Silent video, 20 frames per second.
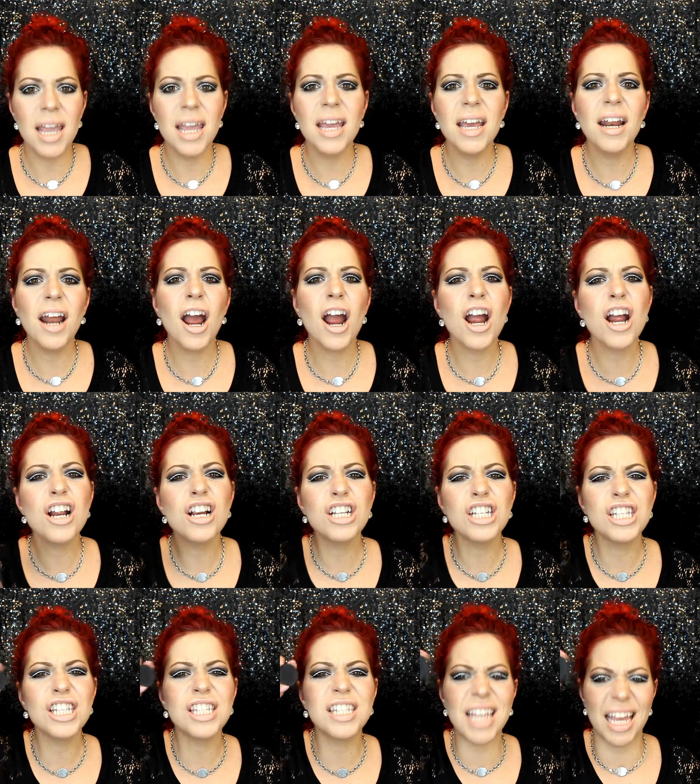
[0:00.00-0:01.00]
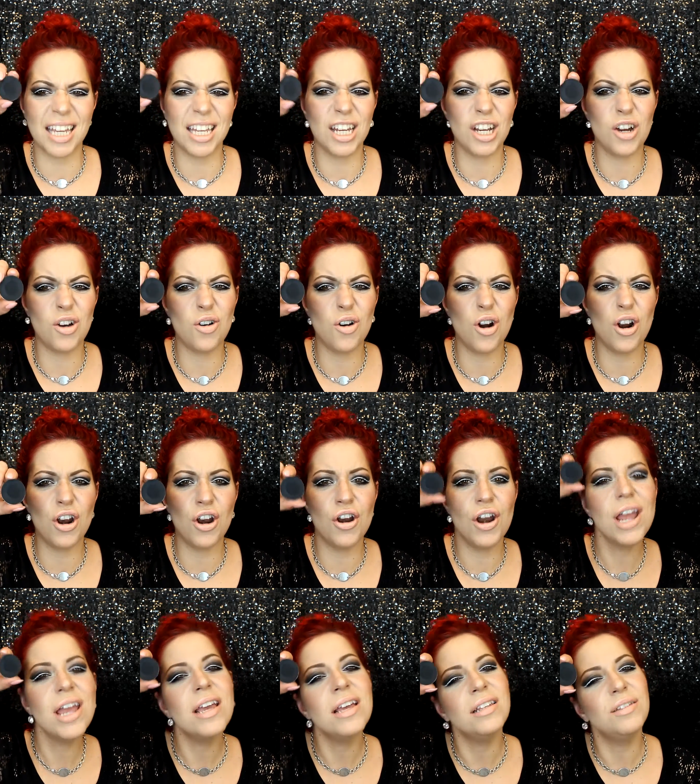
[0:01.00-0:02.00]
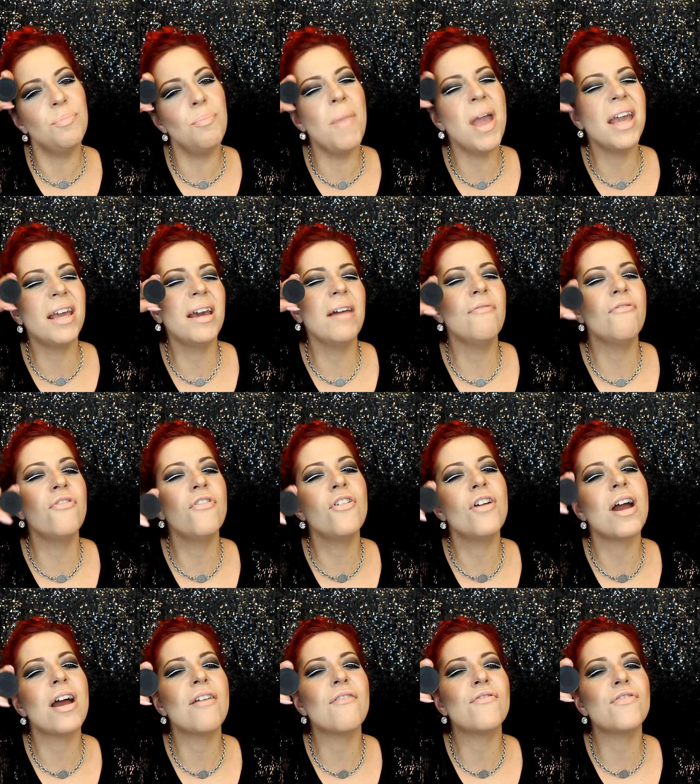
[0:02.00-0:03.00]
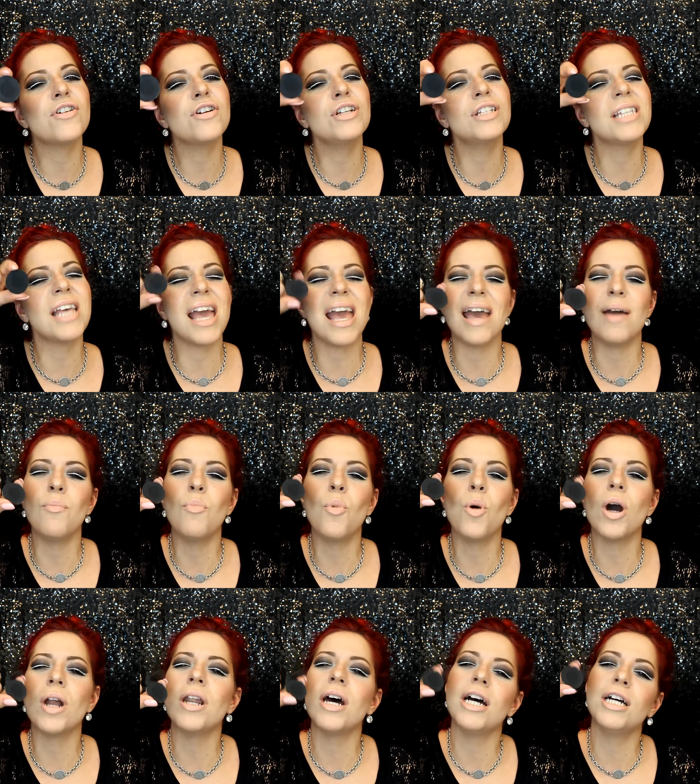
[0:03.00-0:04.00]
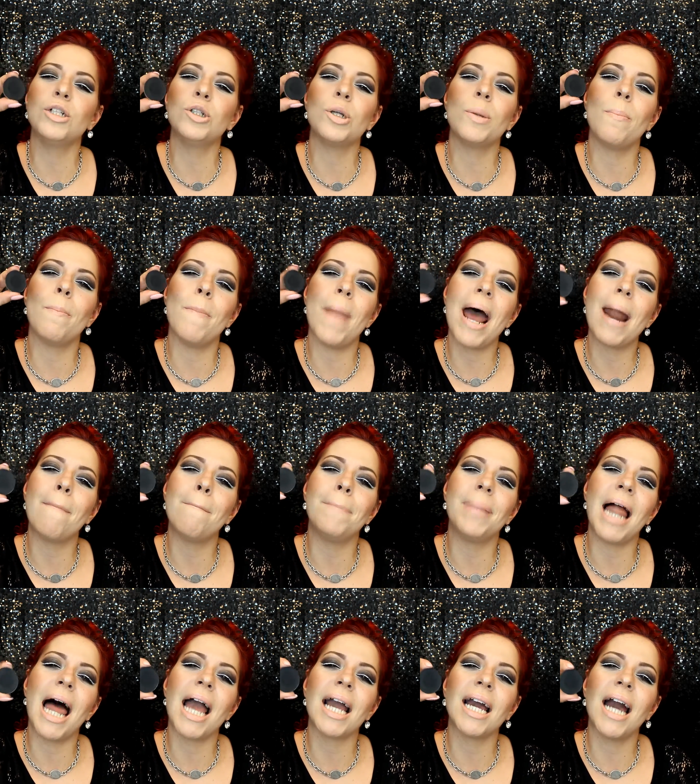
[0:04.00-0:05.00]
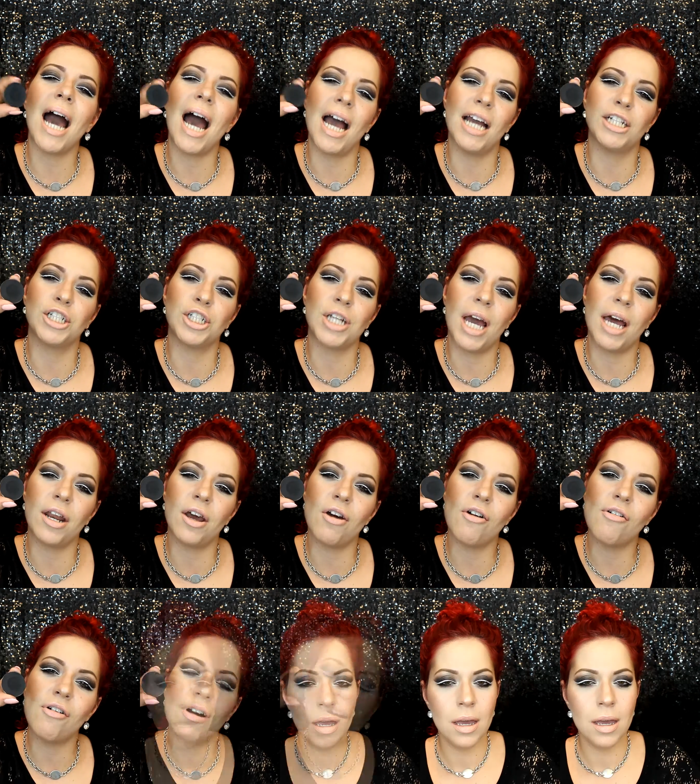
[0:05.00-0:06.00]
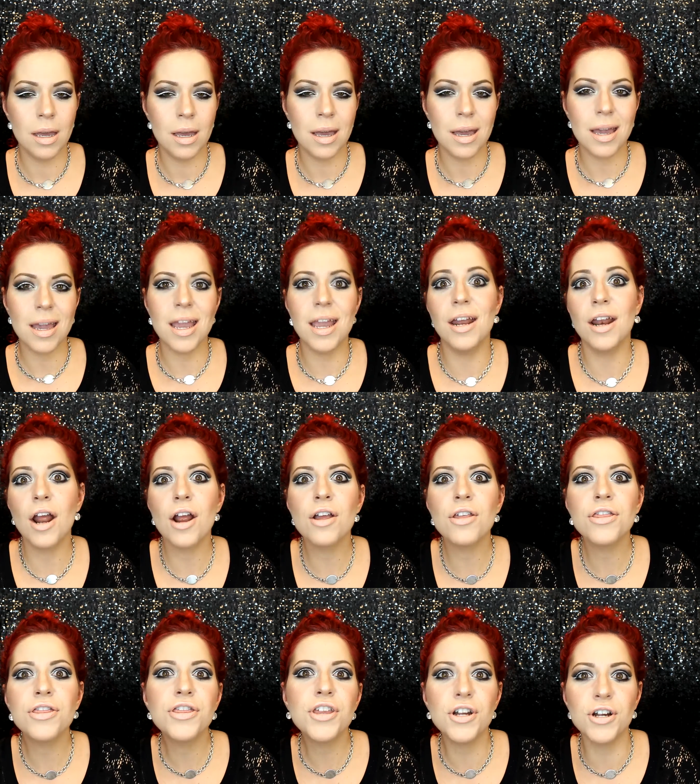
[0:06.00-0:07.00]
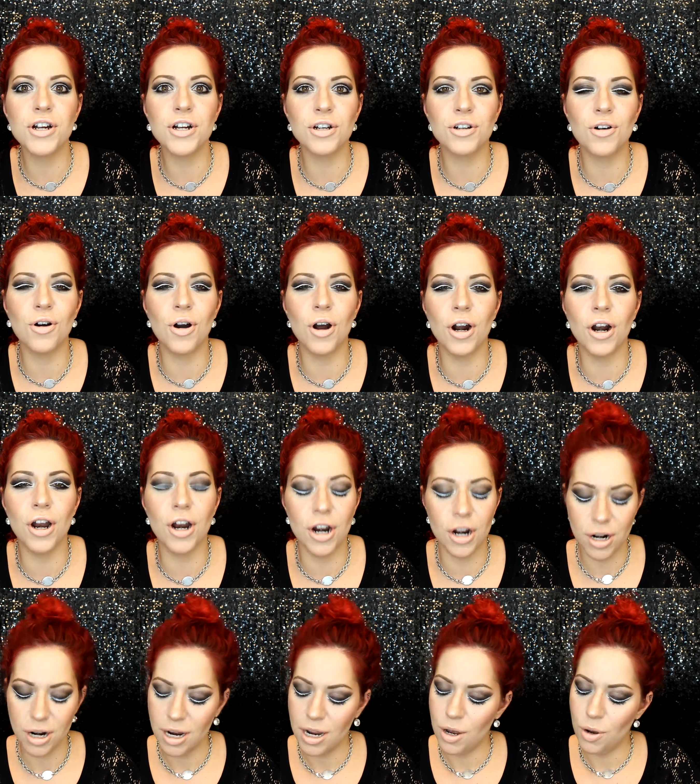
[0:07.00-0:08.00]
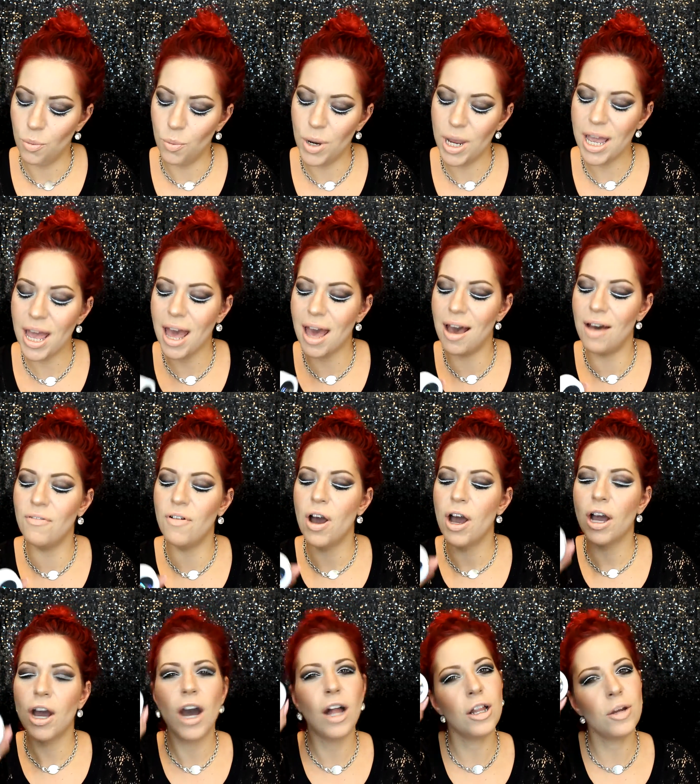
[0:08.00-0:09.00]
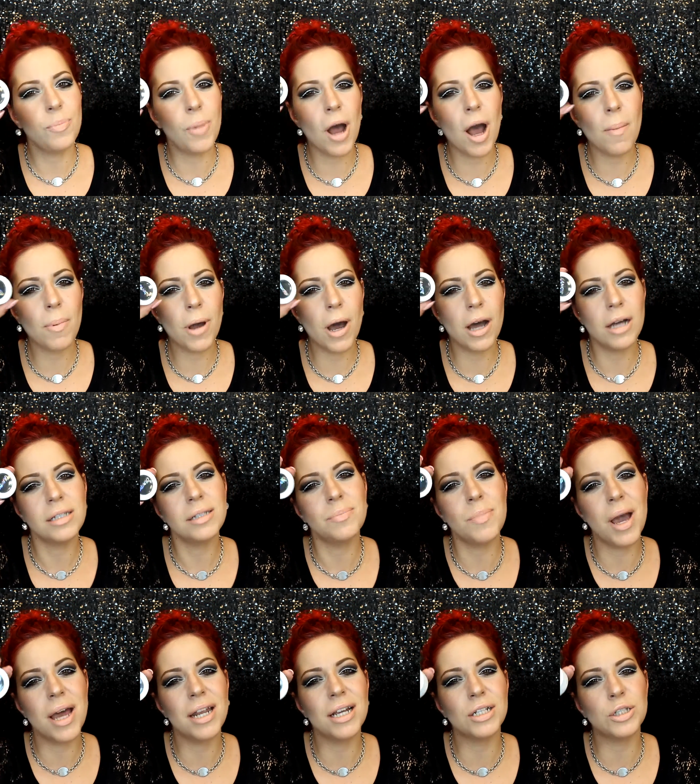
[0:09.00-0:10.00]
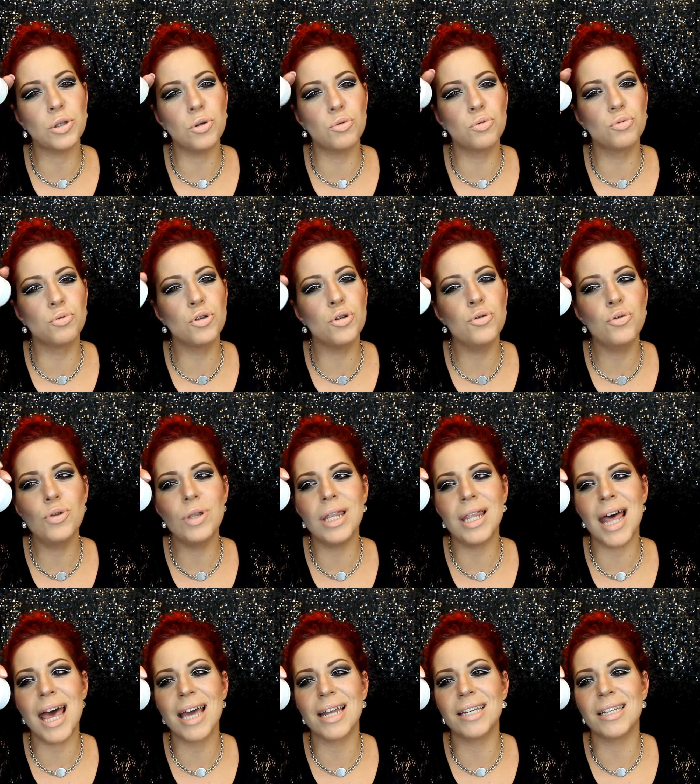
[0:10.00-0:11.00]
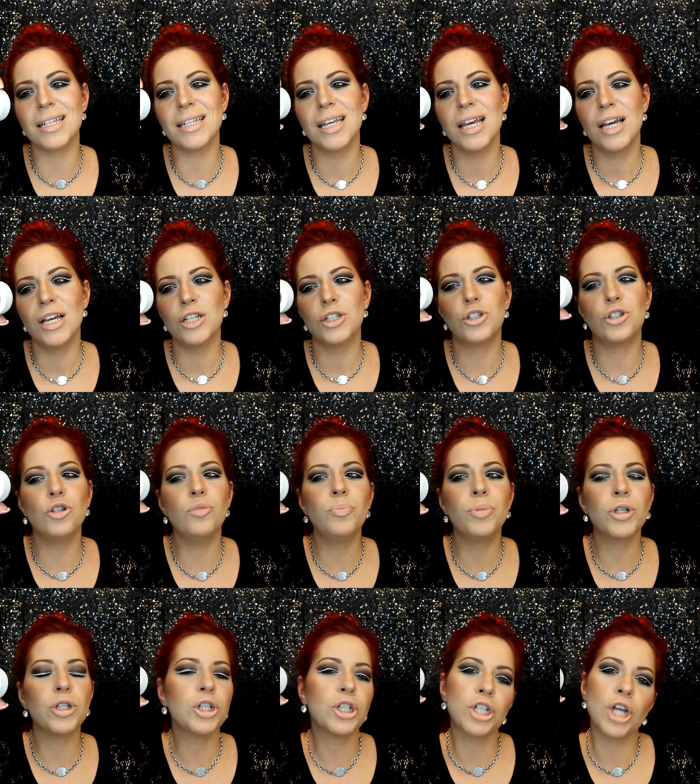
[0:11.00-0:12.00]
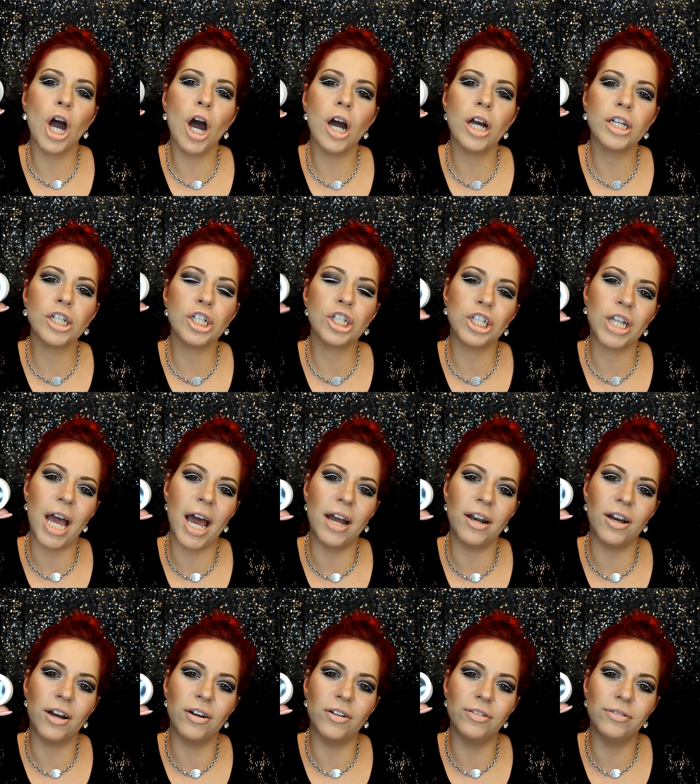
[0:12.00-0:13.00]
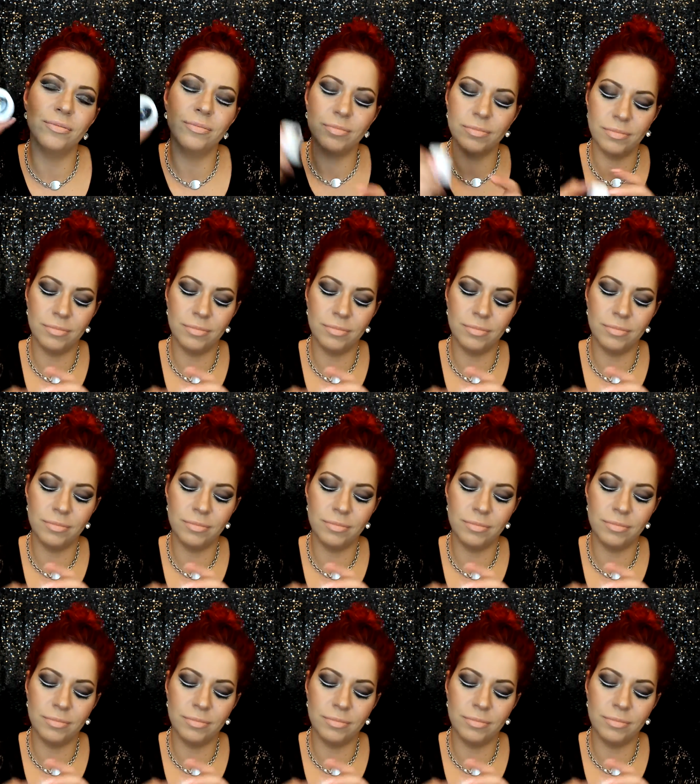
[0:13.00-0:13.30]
In our second corner is Makeup Forever's M100 Matte Black Eyeshadow. In our third corner, we have ColourPop Cosmetics Roulette Super Shock Shadow.